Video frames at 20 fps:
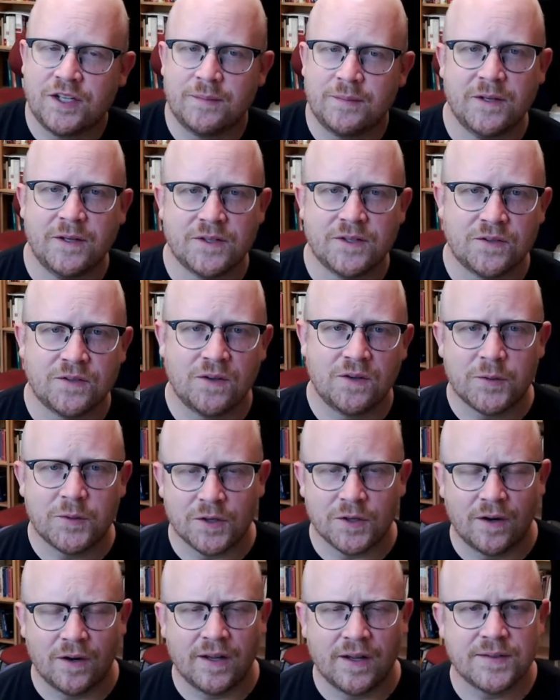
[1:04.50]
in
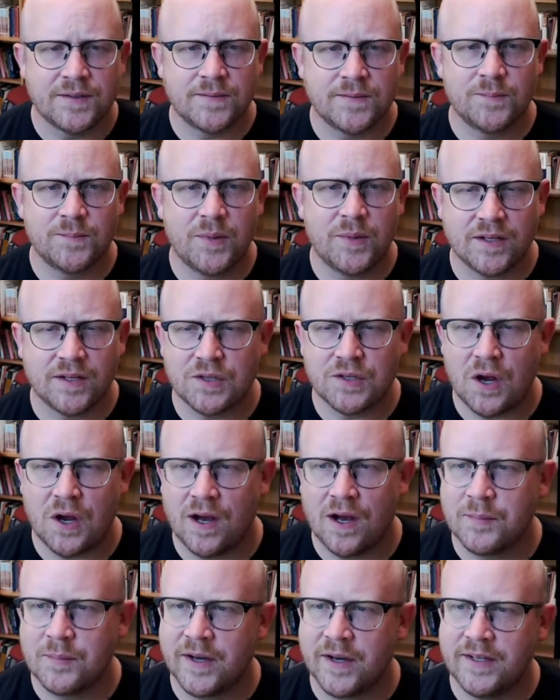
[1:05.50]
Scripture, and it's being
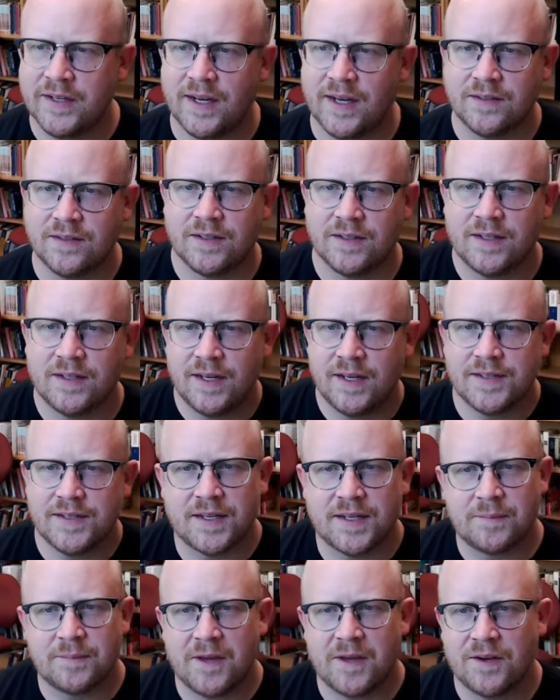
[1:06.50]
taught by Dr. Denise
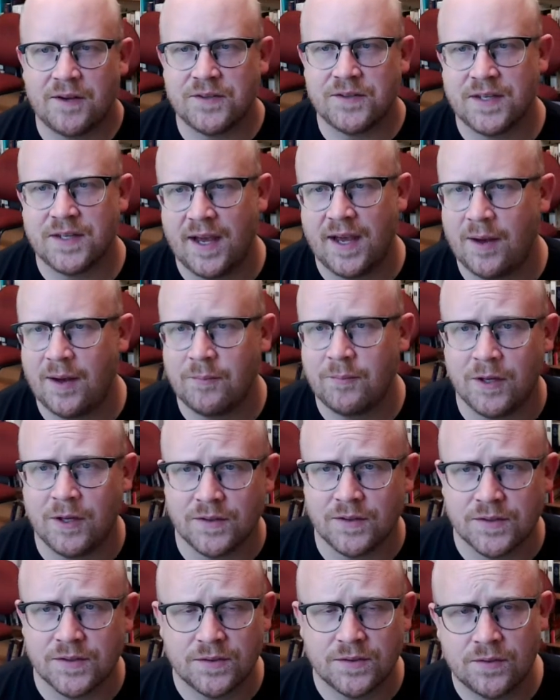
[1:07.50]
Dombkowski
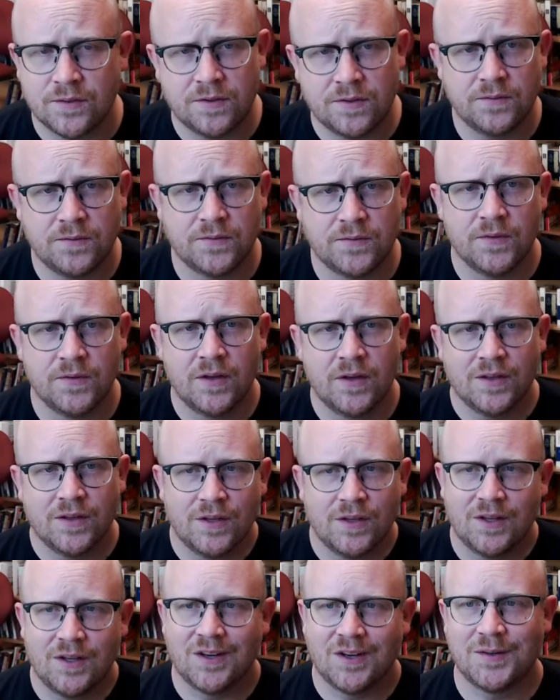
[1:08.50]
Hopkins, who you've
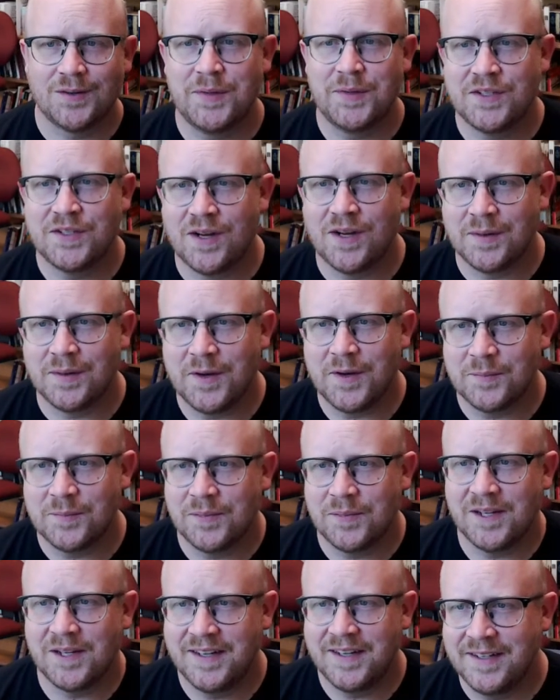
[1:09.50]
heard me talk about
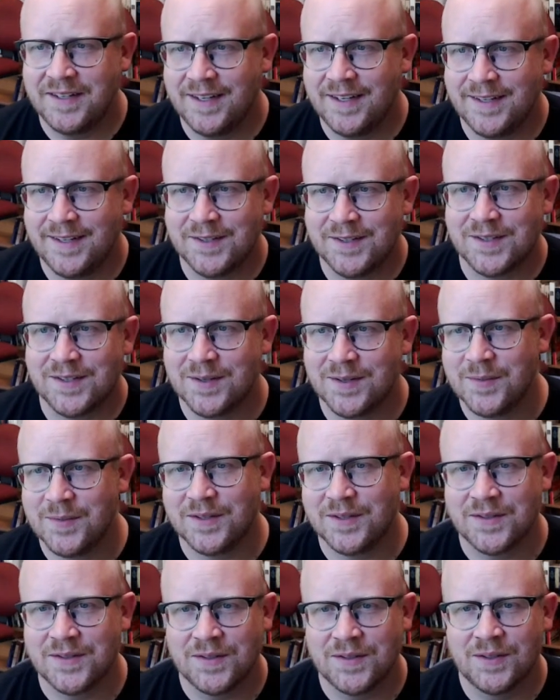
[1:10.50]
plenty in
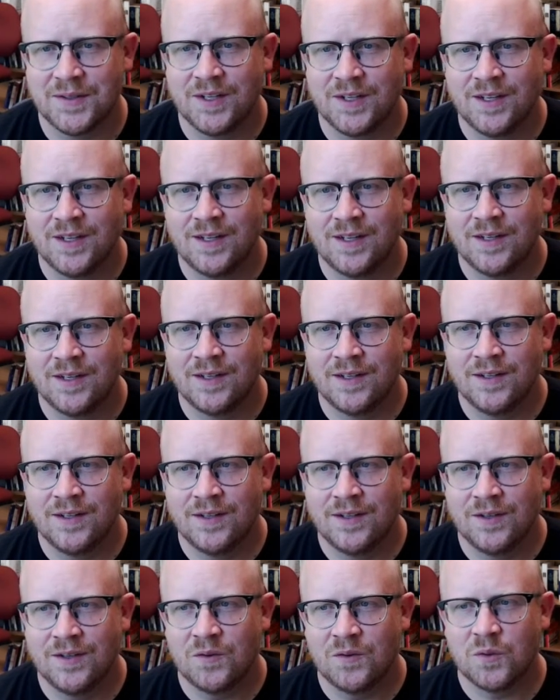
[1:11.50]
sermons.
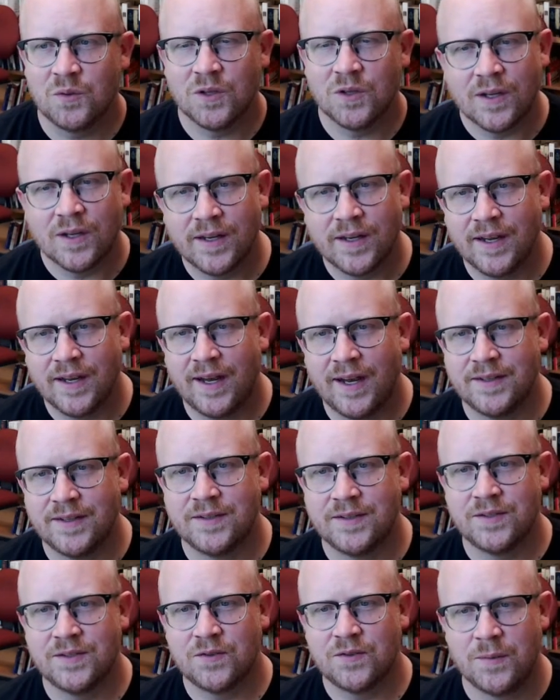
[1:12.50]
We're looking
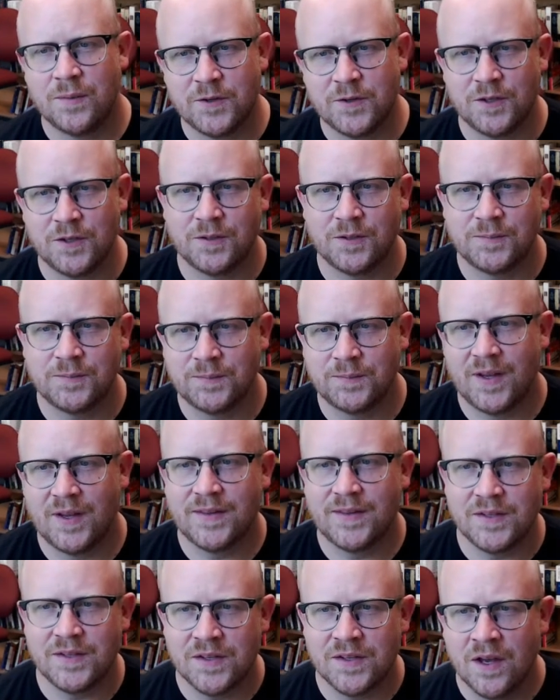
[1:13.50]
at Scripture, at
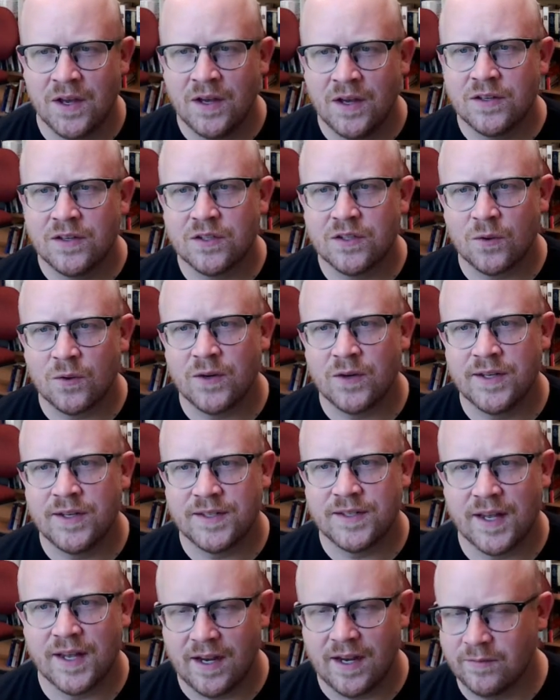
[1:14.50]
these stories
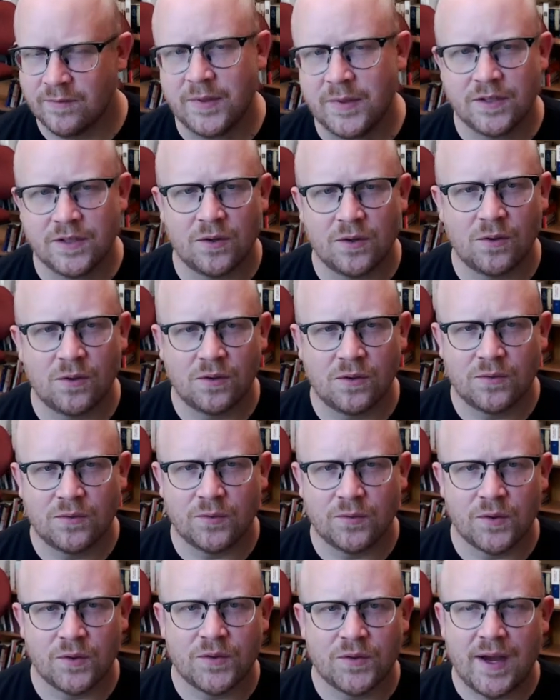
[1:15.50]
that have been told
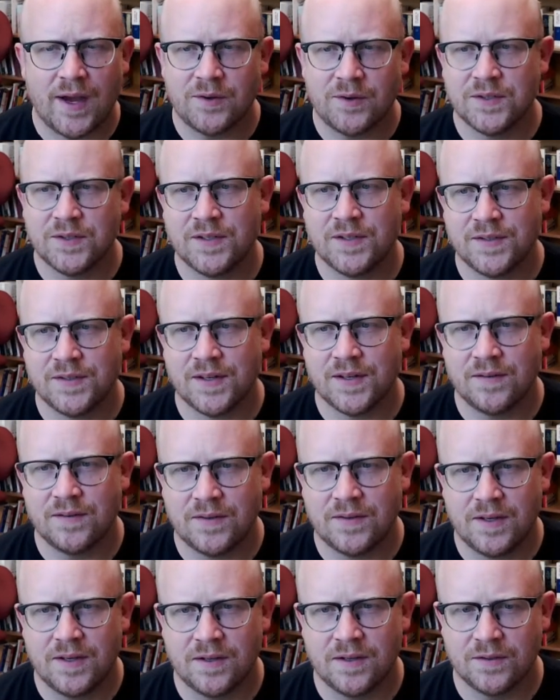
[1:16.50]
for thousands of
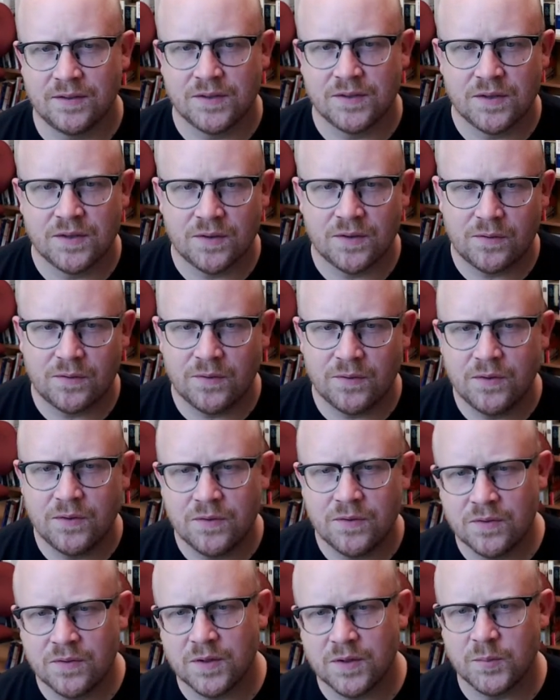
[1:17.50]
years
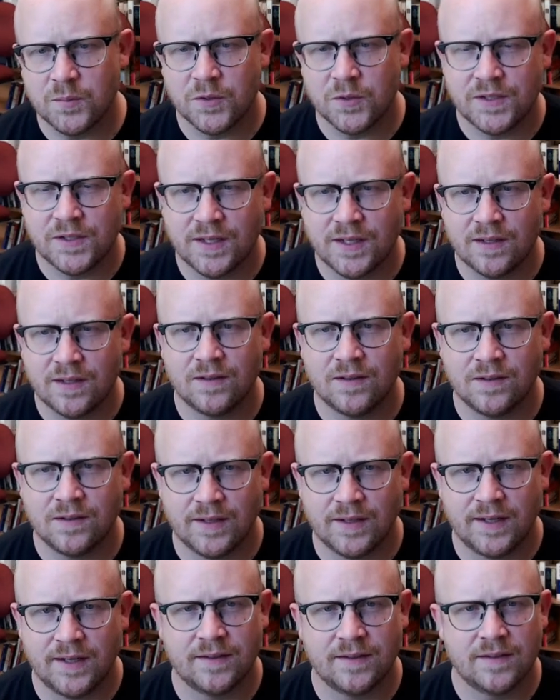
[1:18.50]
through the particular
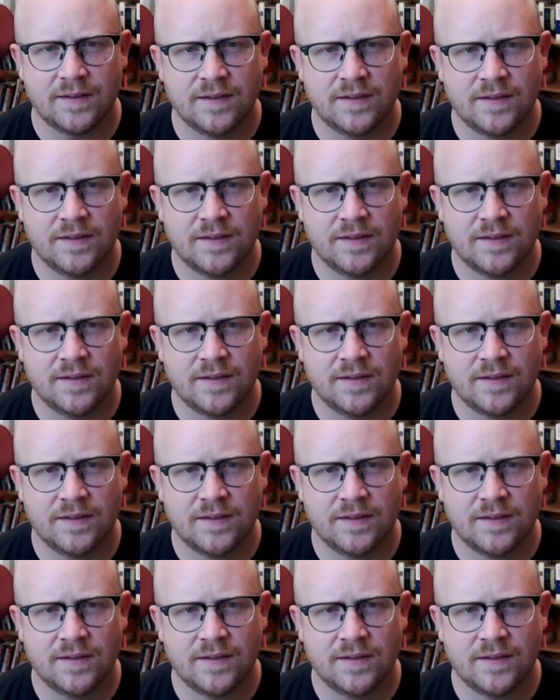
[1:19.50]
lens